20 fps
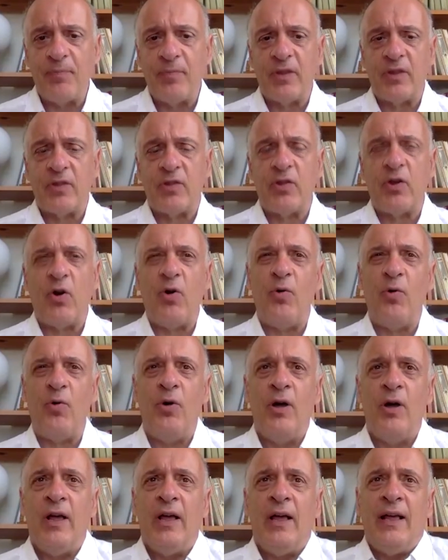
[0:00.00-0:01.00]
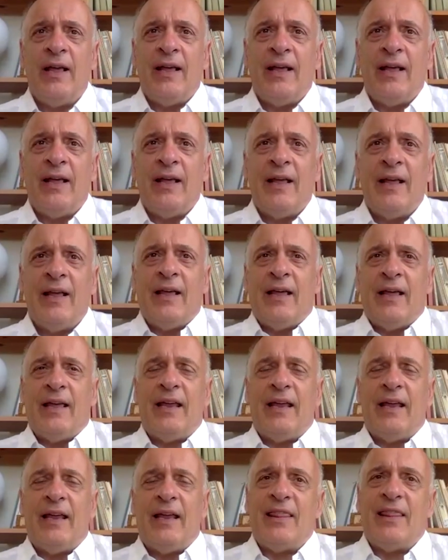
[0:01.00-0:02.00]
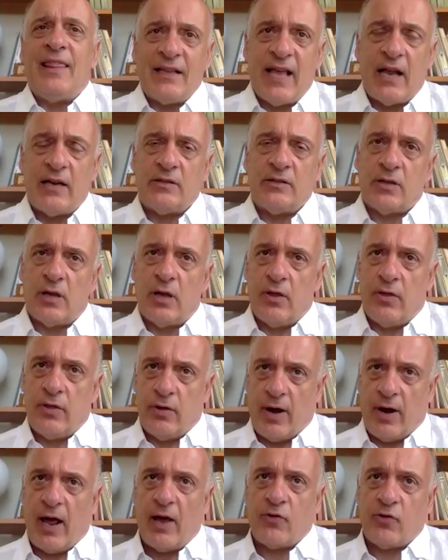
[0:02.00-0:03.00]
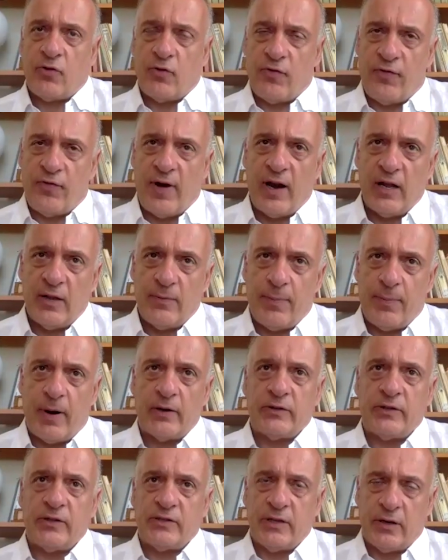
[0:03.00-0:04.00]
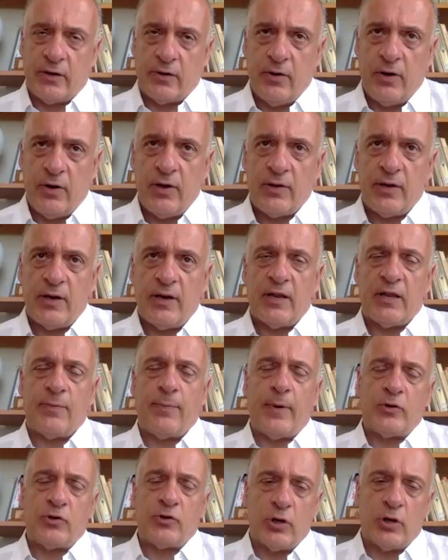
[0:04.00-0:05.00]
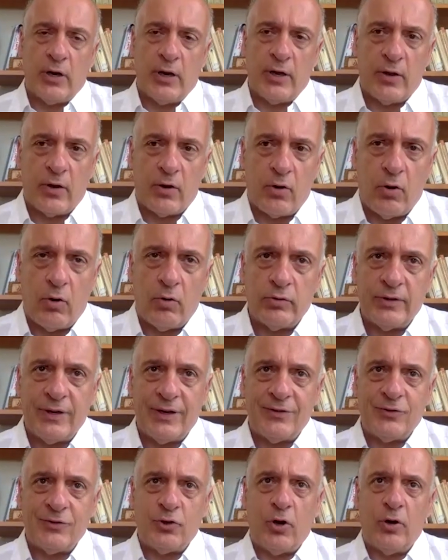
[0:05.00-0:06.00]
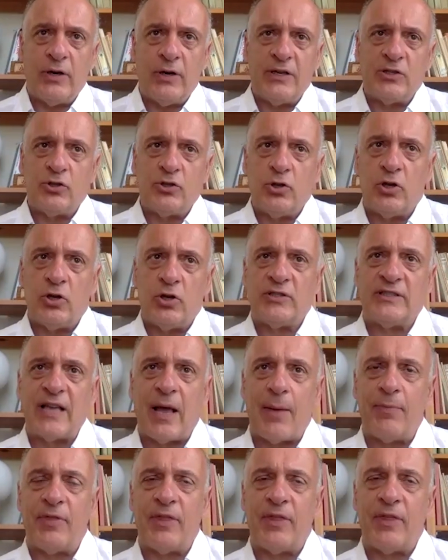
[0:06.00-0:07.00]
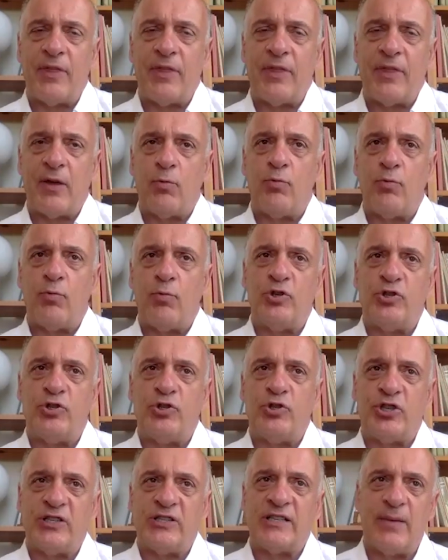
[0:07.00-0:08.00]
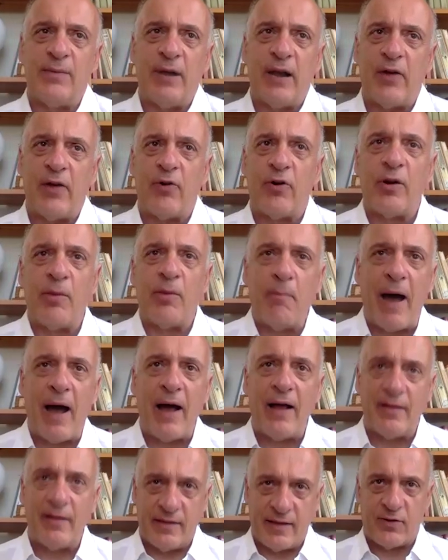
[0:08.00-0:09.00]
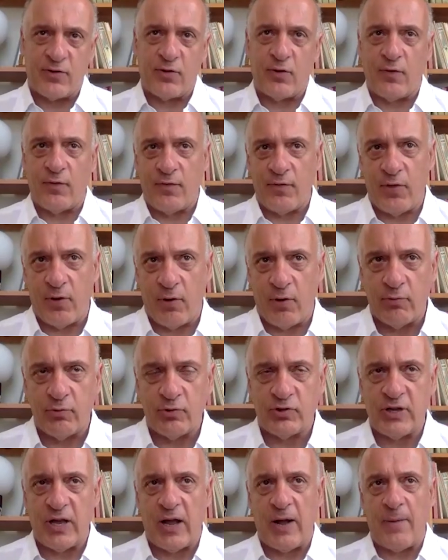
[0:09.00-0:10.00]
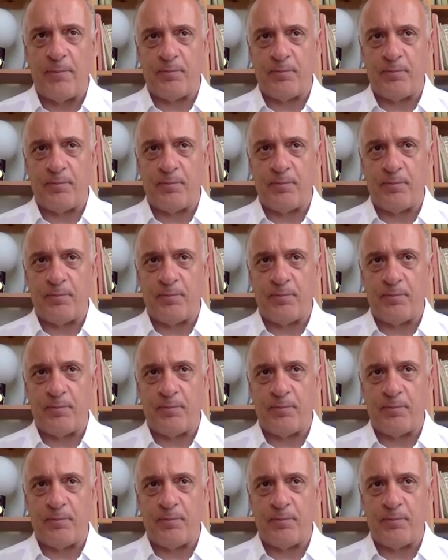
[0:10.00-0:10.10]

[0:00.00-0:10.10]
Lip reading: So in that sense, the rise of far-right parties in Greece, and especially the Golden Dawn, is not something which is similar or reminds us of those